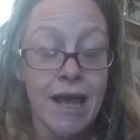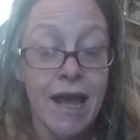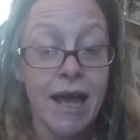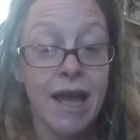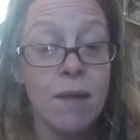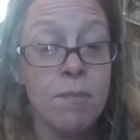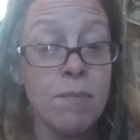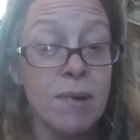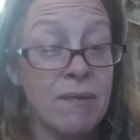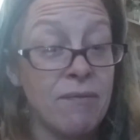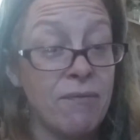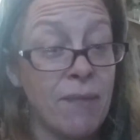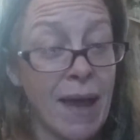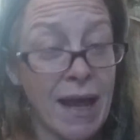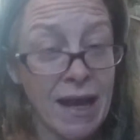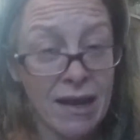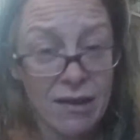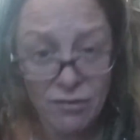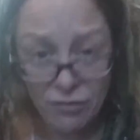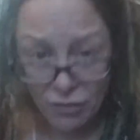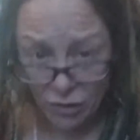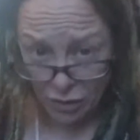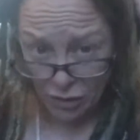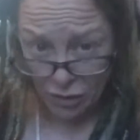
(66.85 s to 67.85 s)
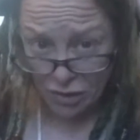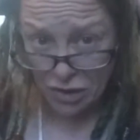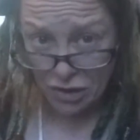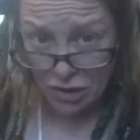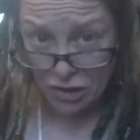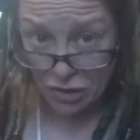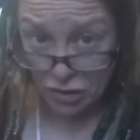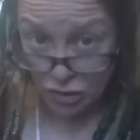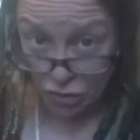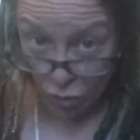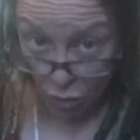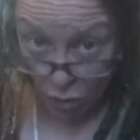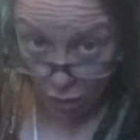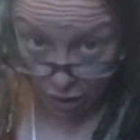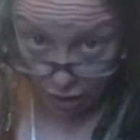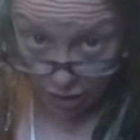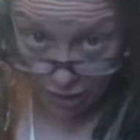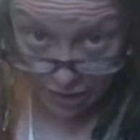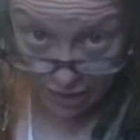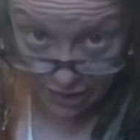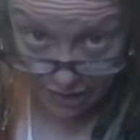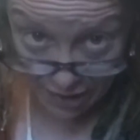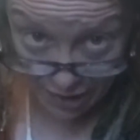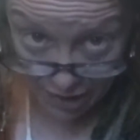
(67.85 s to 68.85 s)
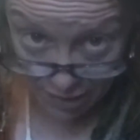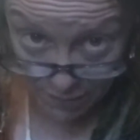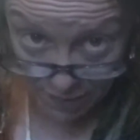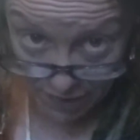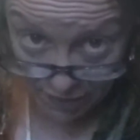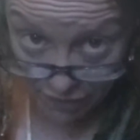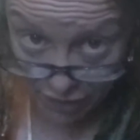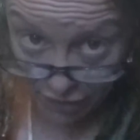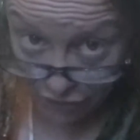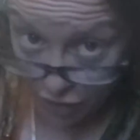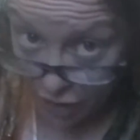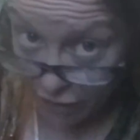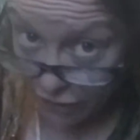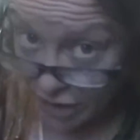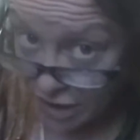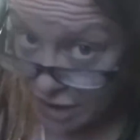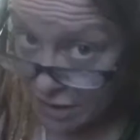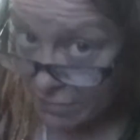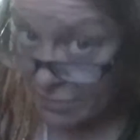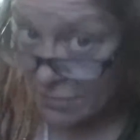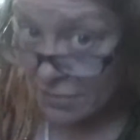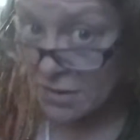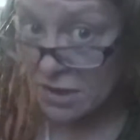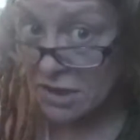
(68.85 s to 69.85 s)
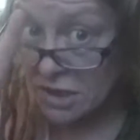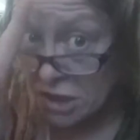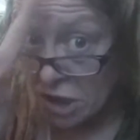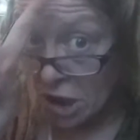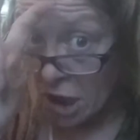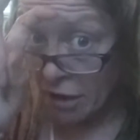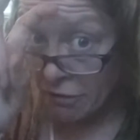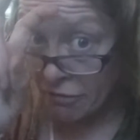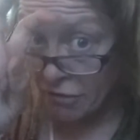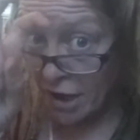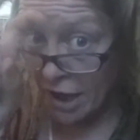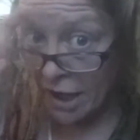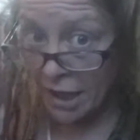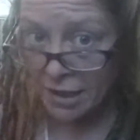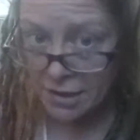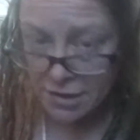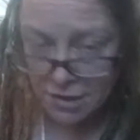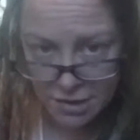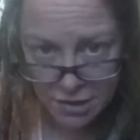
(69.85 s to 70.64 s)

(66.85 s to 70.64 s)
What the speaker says: can be painful or just sore, even if you have a tough head.